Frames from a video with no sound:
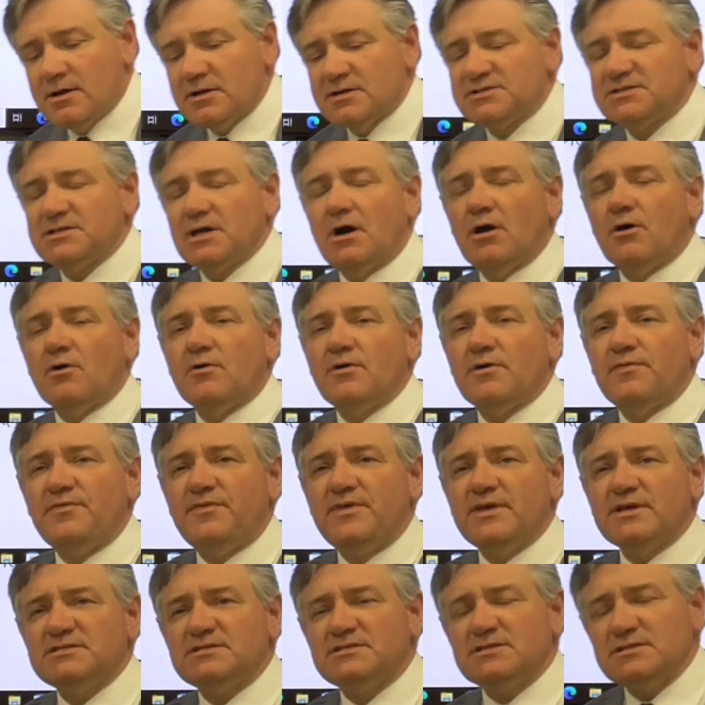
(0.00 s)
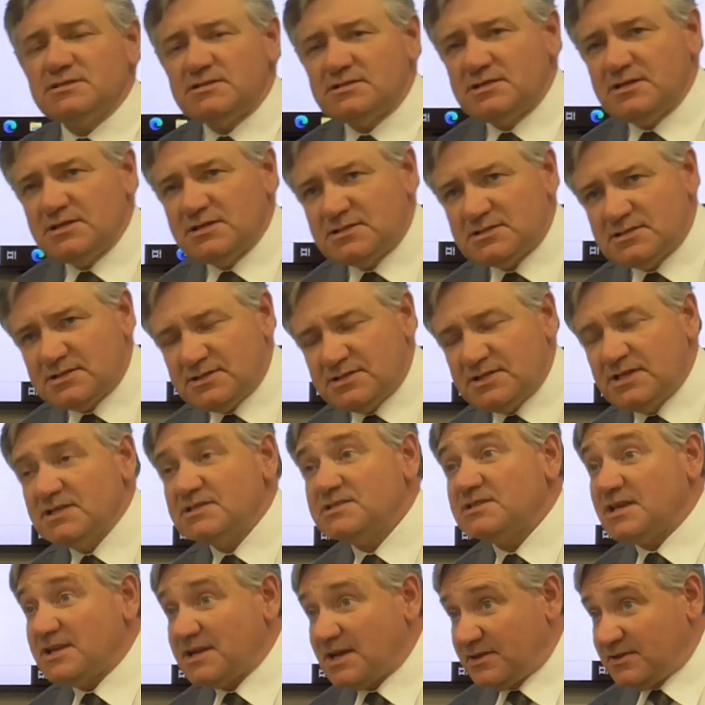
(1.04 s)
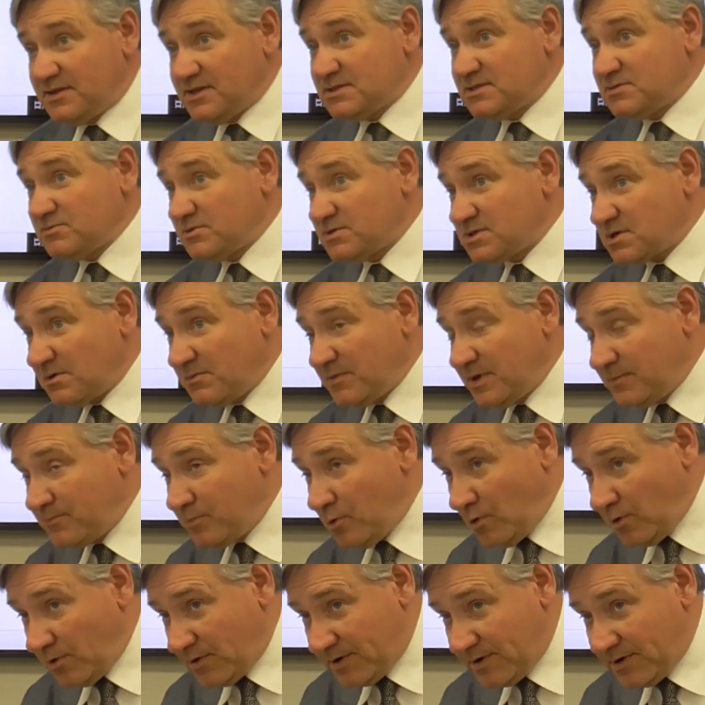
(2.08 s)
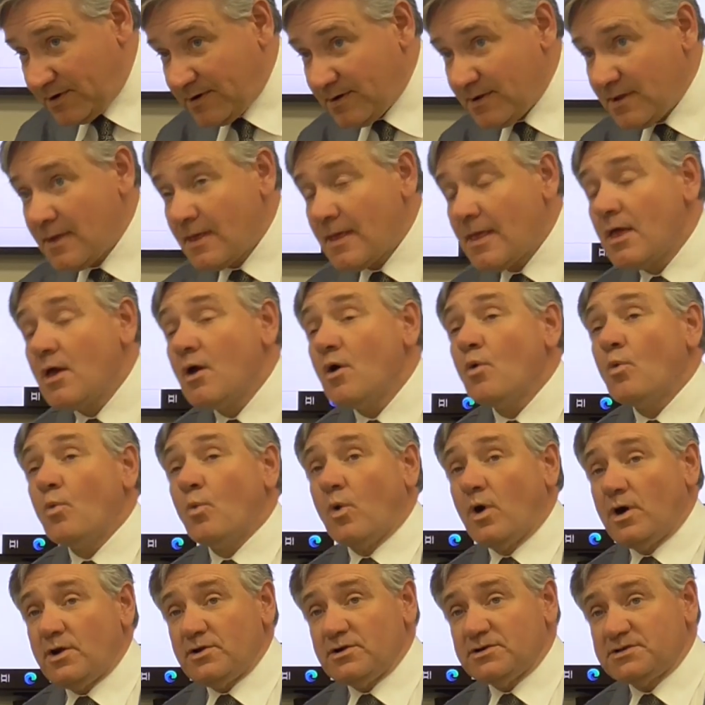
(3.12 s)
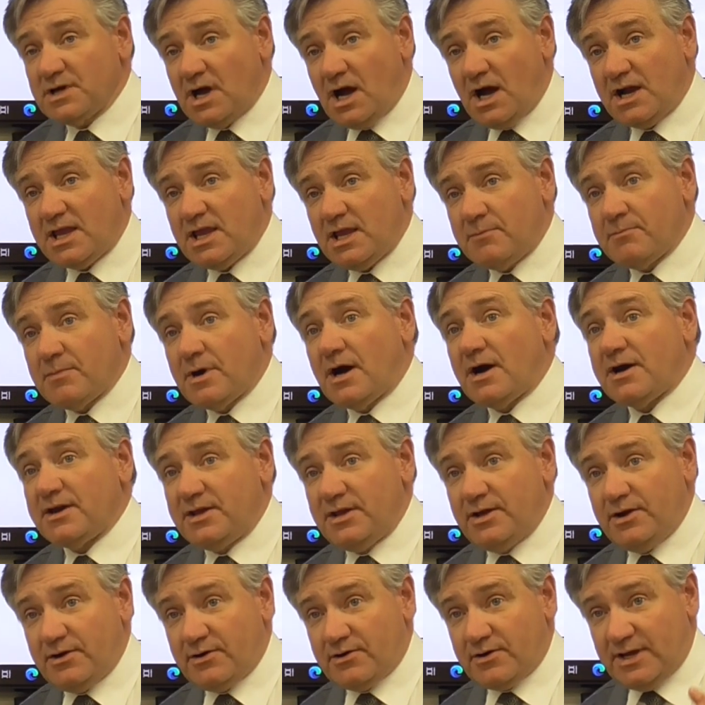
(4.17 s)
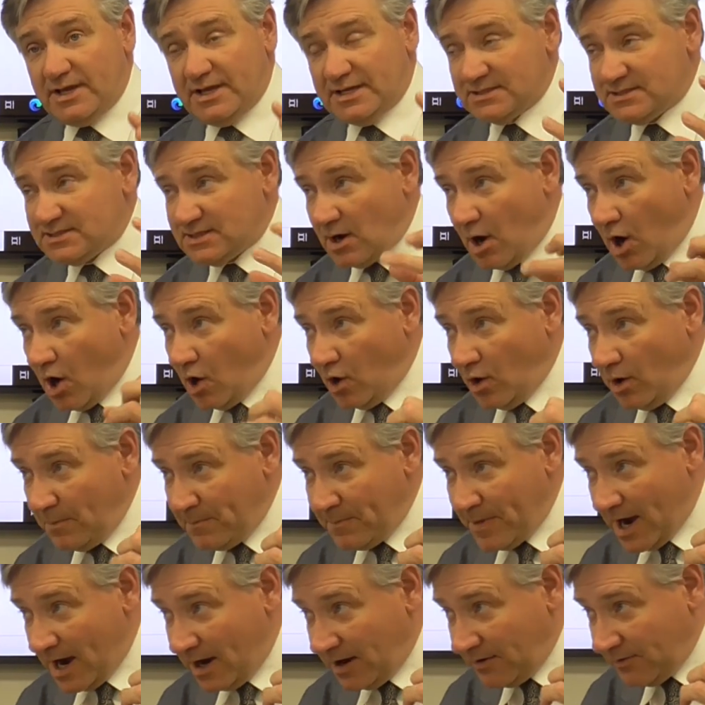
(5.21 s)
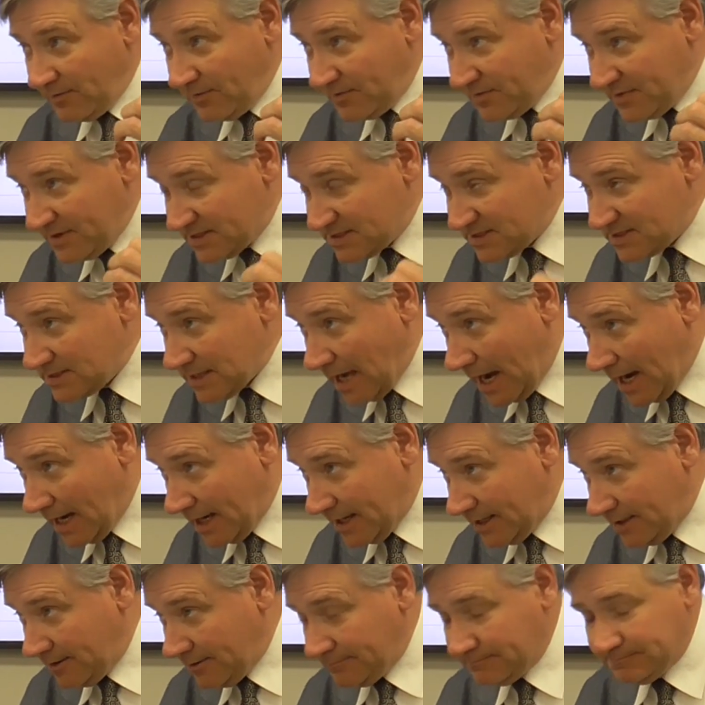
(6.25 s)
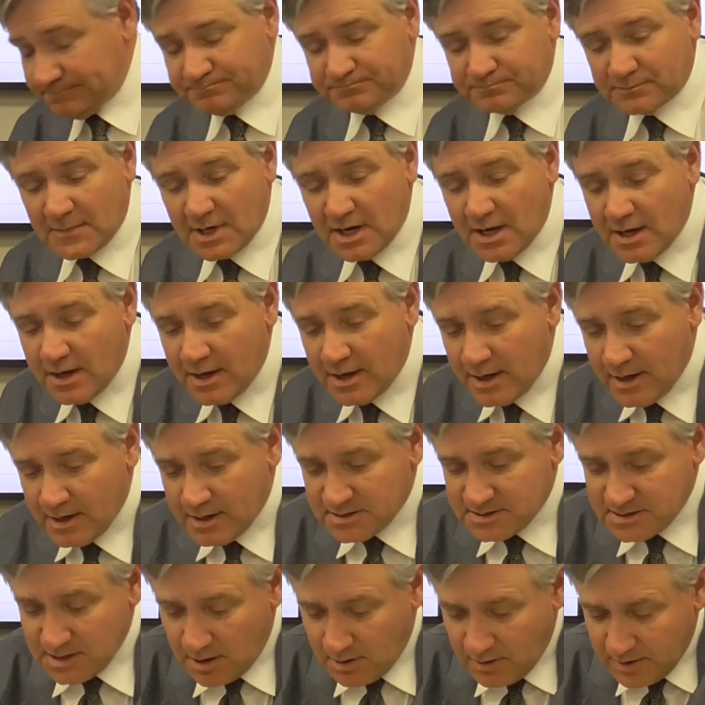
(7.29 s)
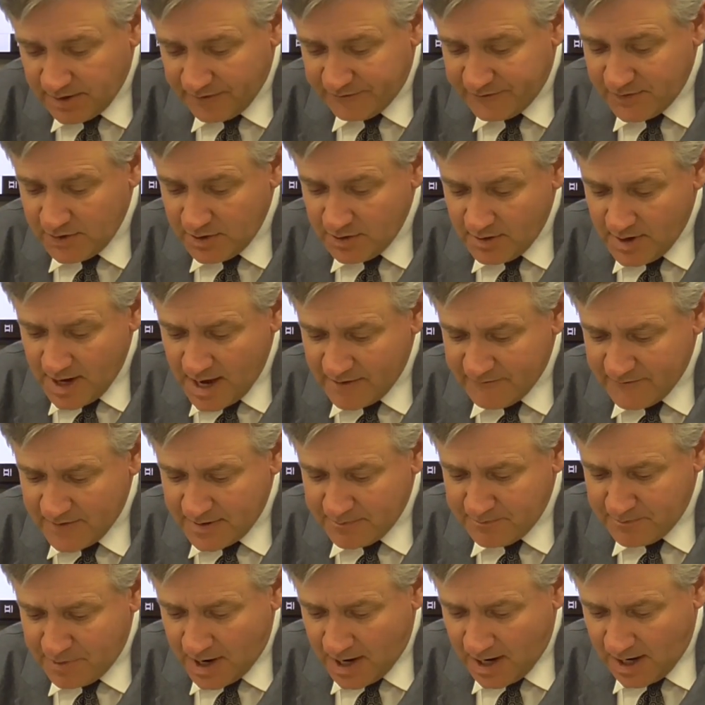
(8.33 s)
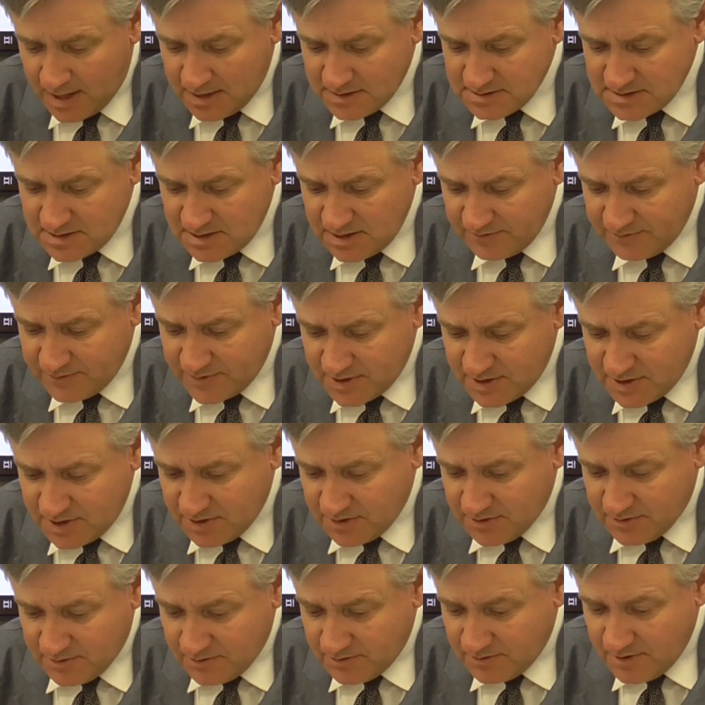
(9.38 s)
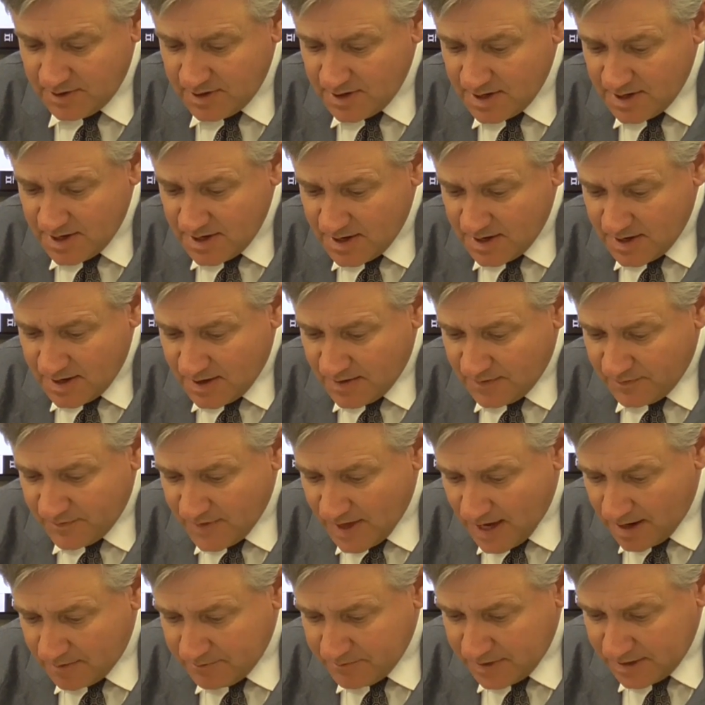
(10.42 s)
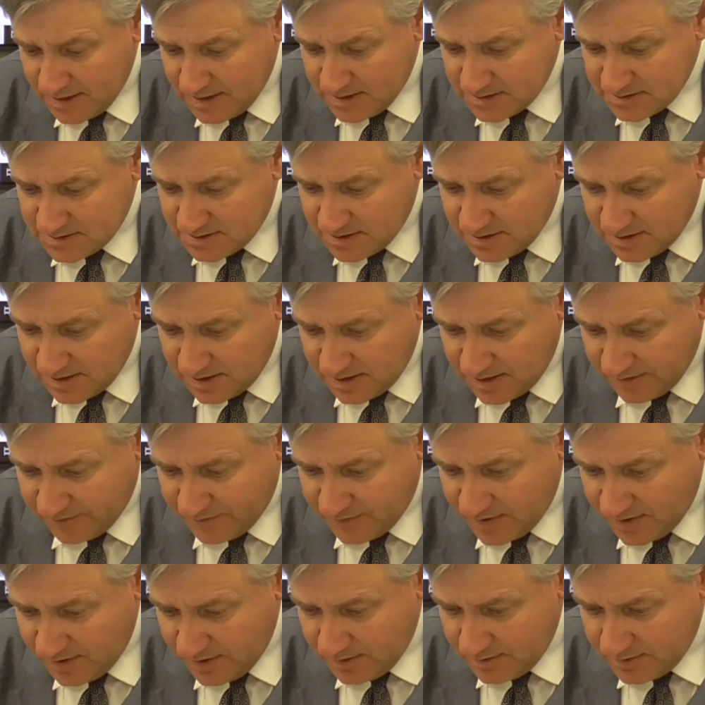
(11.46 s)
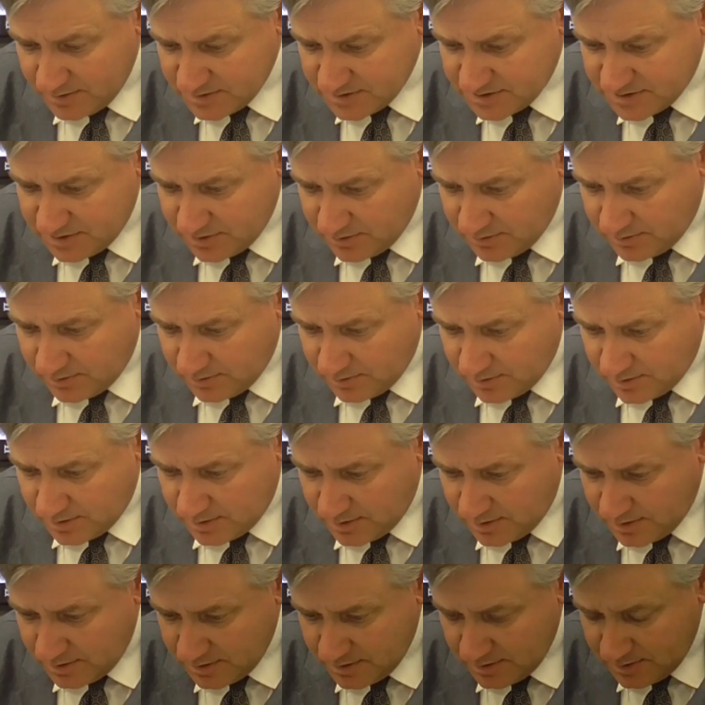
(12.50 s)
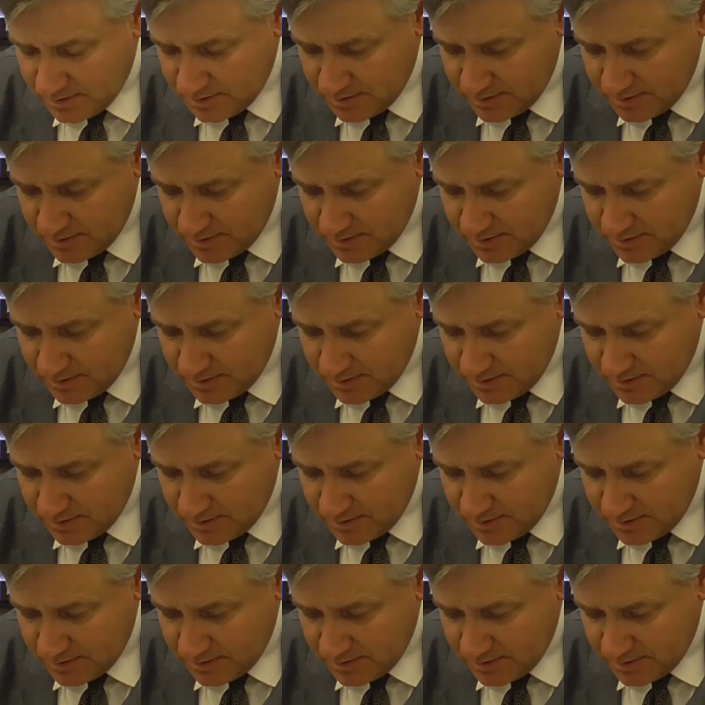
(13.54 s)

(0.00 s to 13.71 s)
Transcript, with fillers: So this is this this and this is what's going to be important. What you're talking about here is all about the sign. So if you have a positive Q, that means if here's your